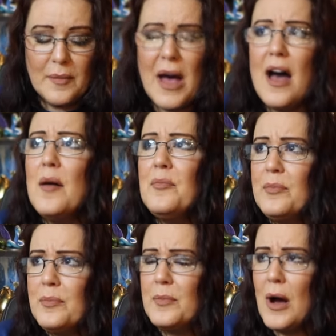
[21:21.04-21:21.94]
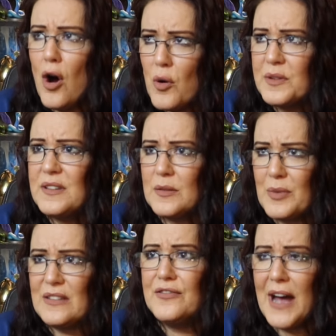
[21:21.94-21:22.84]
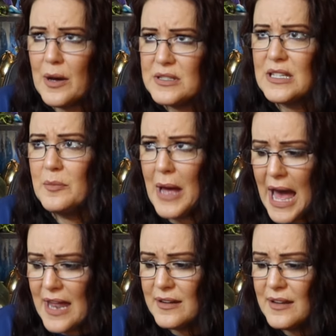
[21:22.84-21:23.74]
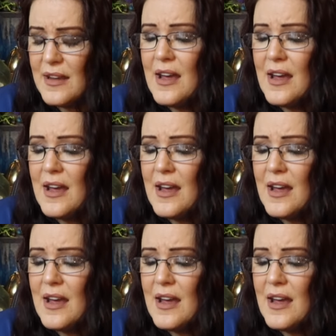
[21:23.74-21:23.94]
Hogwarts Express fountain pen